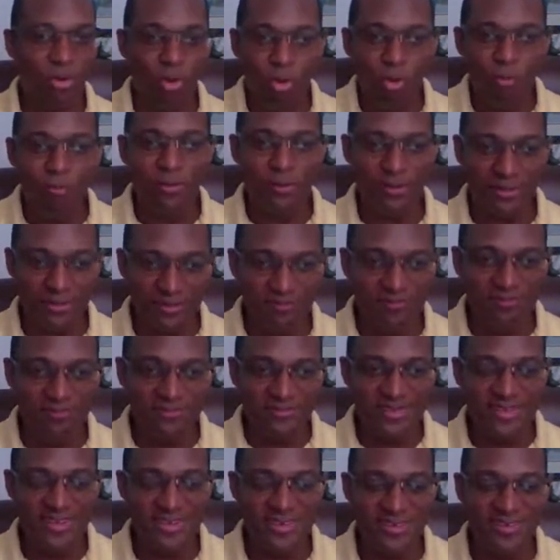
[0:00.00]
open,
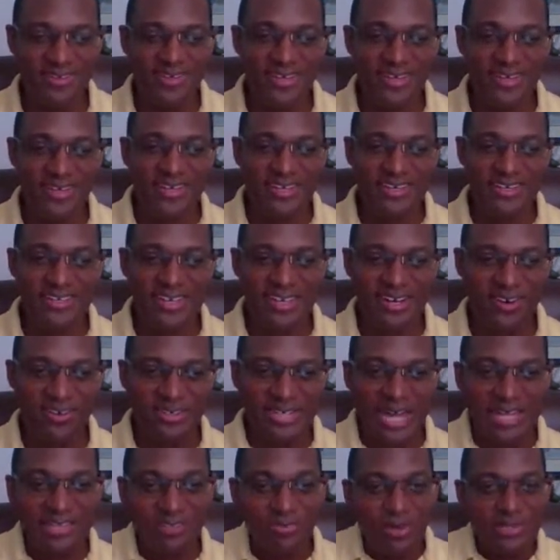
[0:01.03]

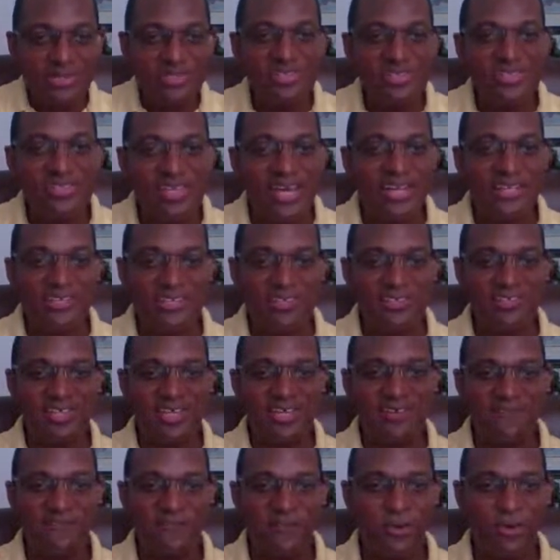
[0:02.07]
that's what you said. You're
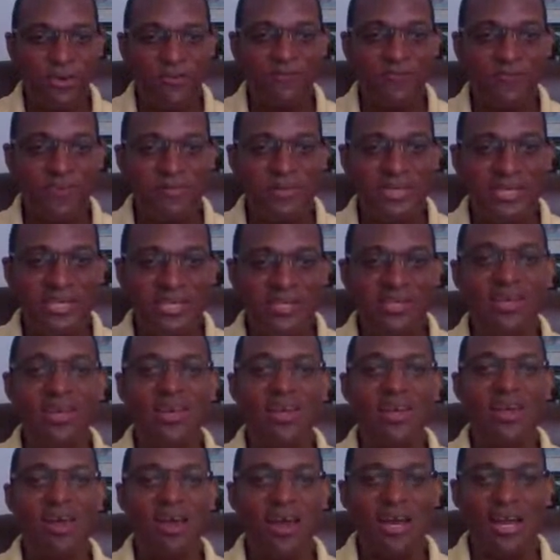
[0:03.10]
saying vote for me,
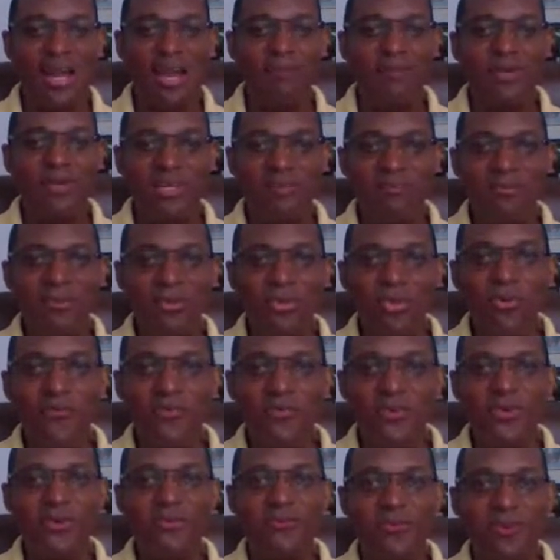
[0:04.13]
and I'm going to
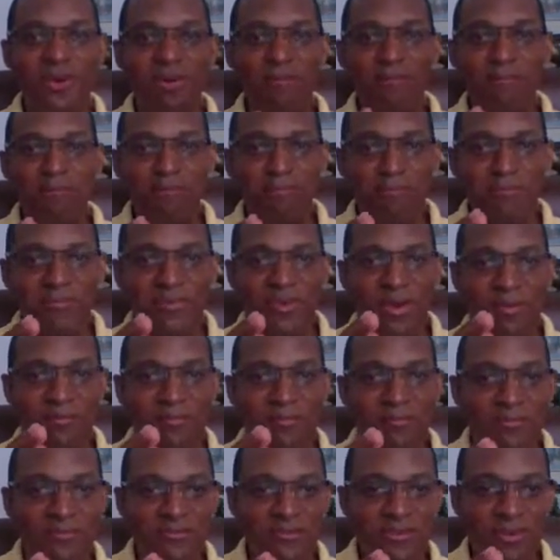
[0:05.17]
move you from
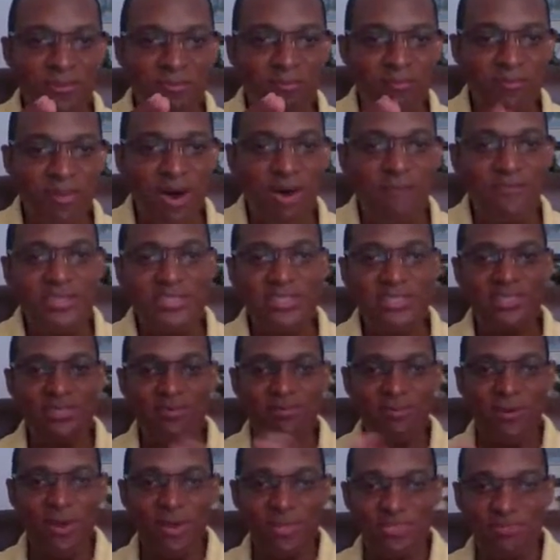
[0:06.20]
poverty to
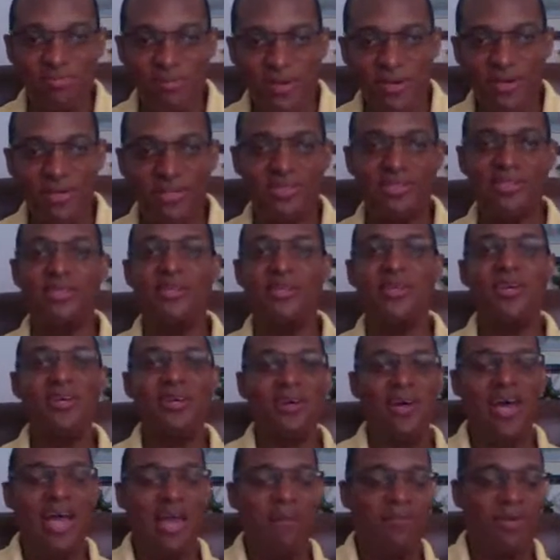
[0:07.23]
prosperity.
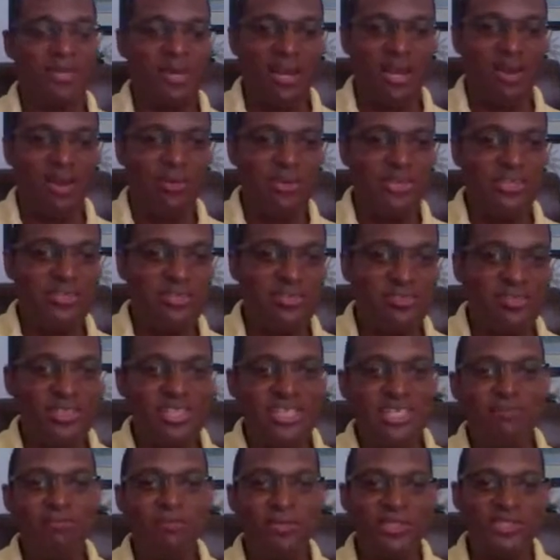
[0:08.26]
I'm going to allow you to
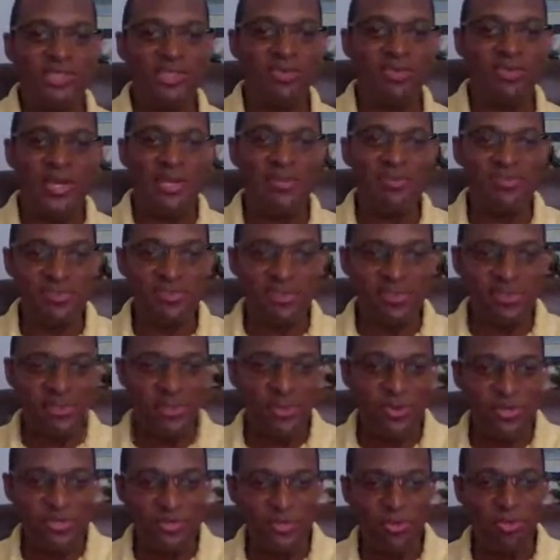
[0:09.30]
sleep with your windows and
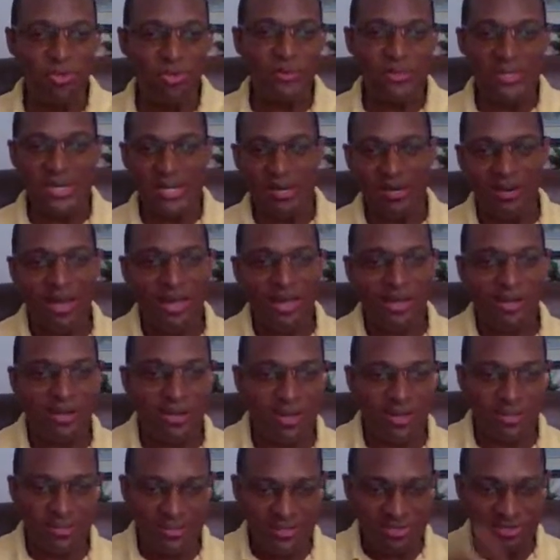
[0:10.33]
doors open, and la la
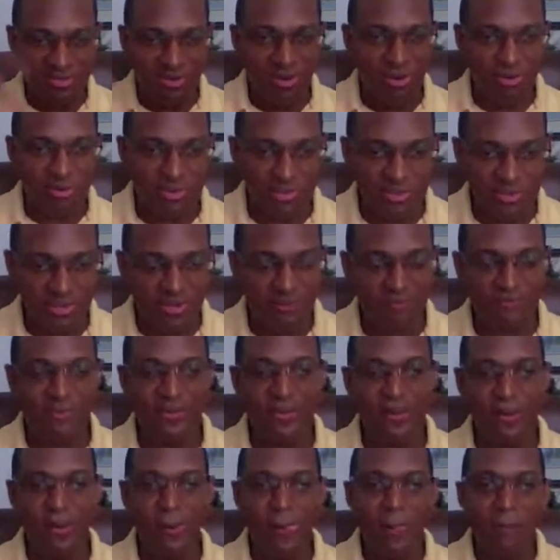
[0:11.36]
la. These are all the stuff.
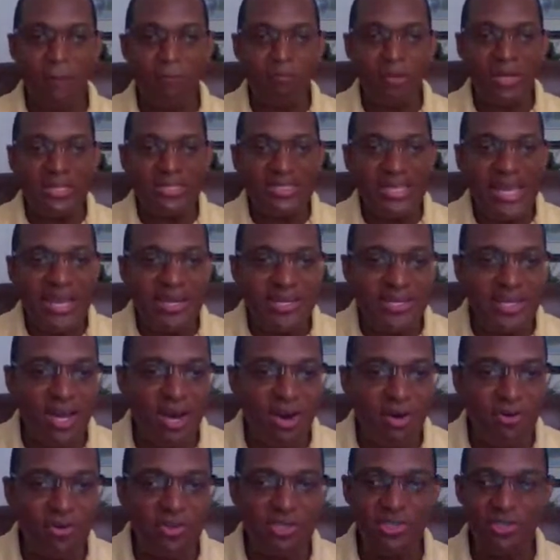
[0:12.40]
But then
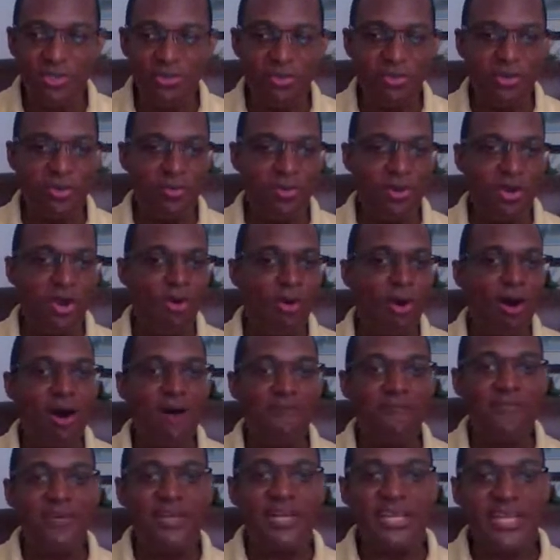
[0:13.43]
now you go
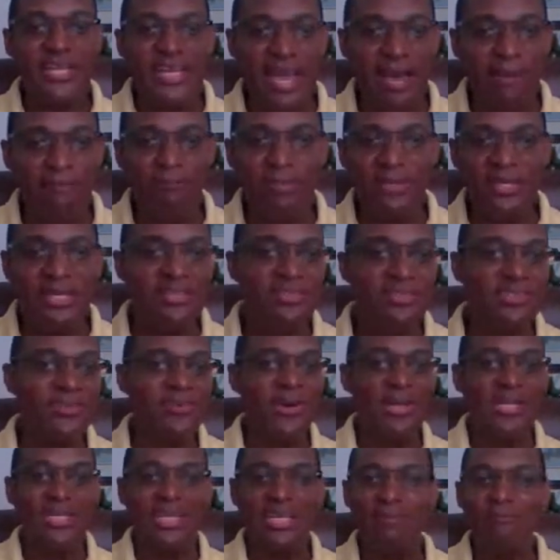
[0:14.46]
off on a campaign to
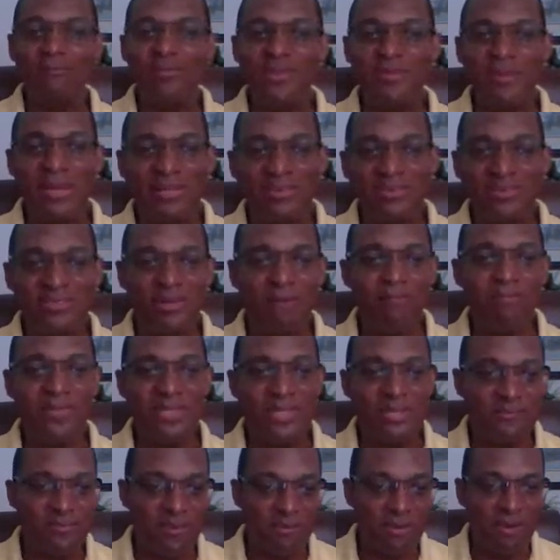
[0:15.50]
go and implement
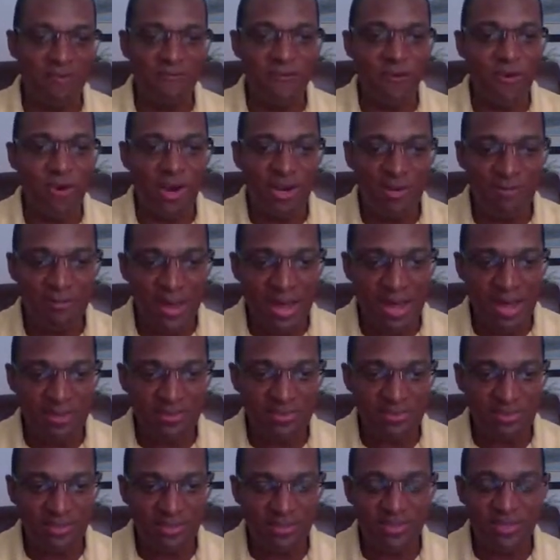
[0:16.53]
something from a foreign
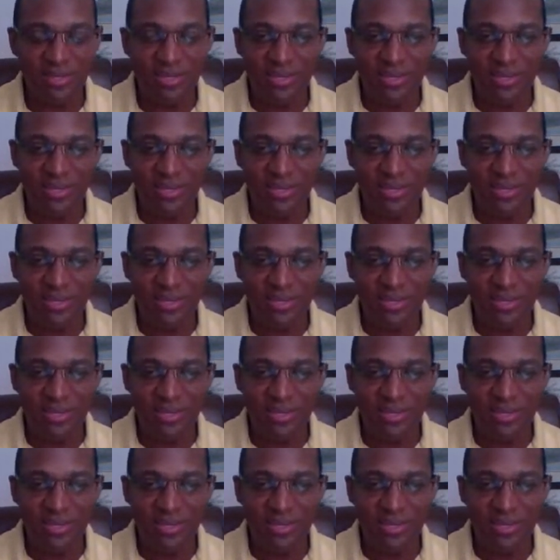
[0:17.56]
master.